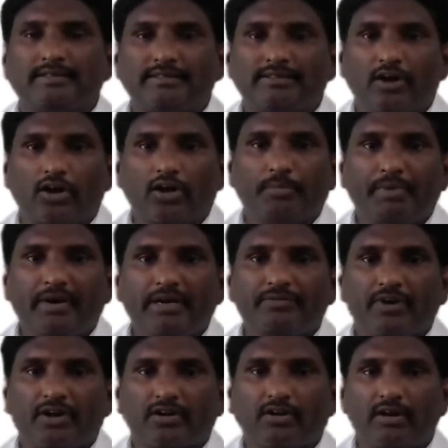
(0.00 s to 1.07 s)
document
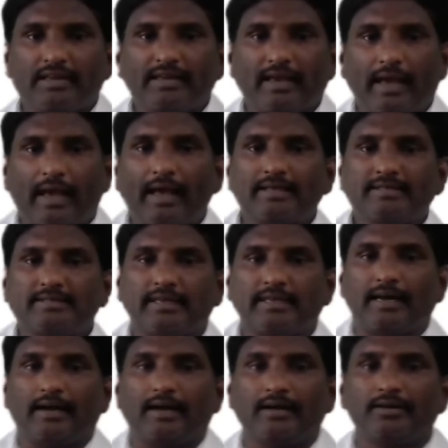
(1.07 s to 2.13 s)
we are calling as a
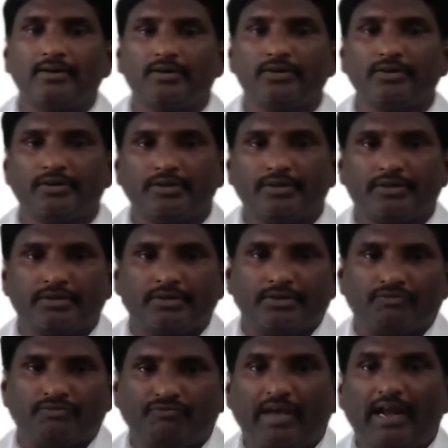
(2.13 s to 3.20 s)

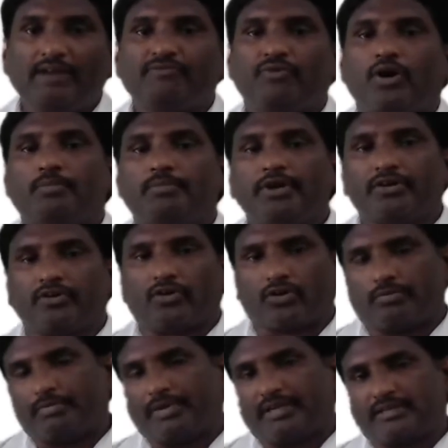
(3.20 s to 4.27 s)
well-formed
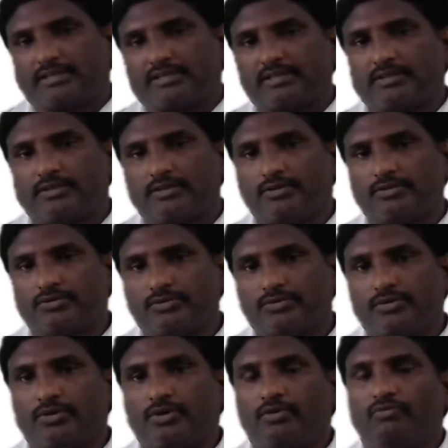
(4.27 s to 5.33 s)
document.
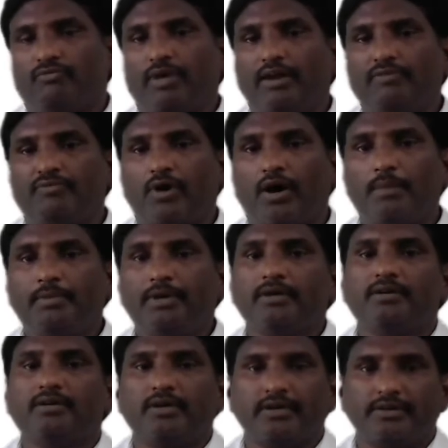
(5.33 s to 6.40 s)

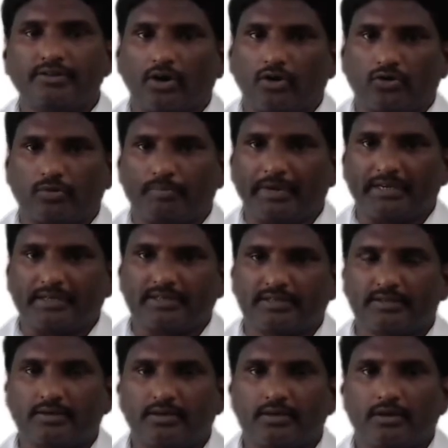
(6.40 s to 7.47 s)
Well-formed document.
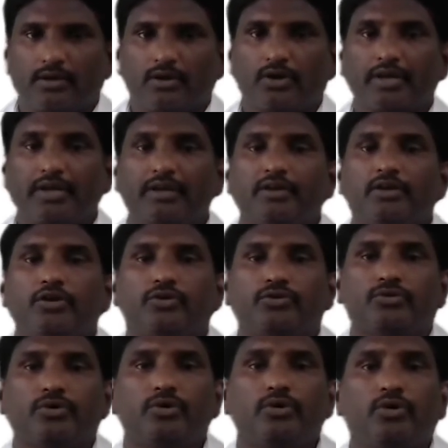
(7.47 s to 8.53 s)
Okay.
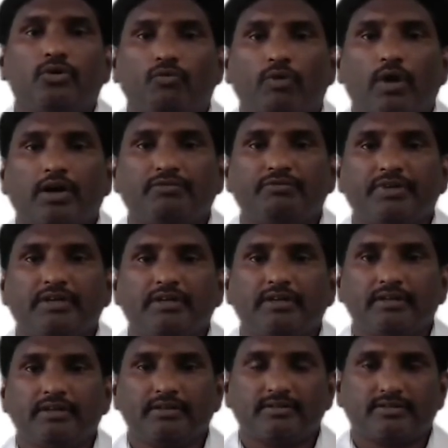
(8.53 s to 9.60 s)
So what
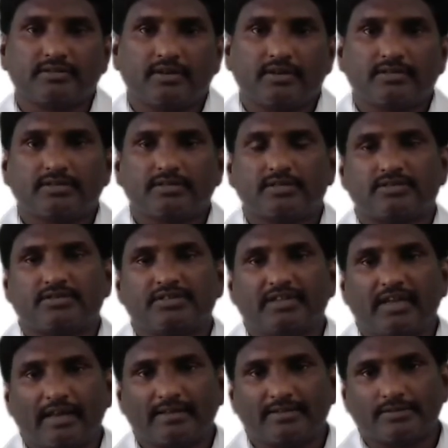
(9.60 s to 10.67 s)
we discussed
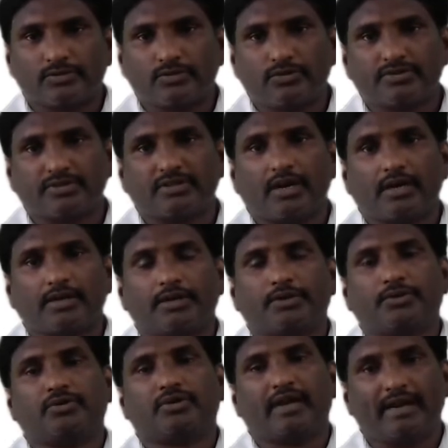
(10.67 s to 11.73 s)
syntax rules in order
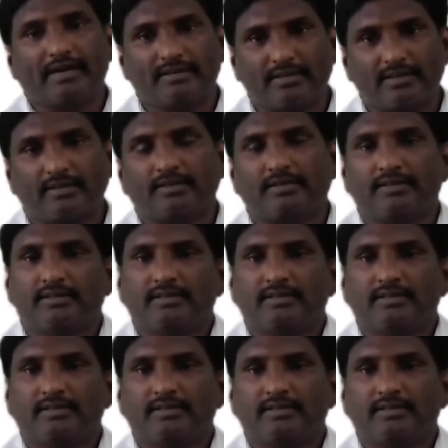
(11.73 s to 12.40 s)
to write the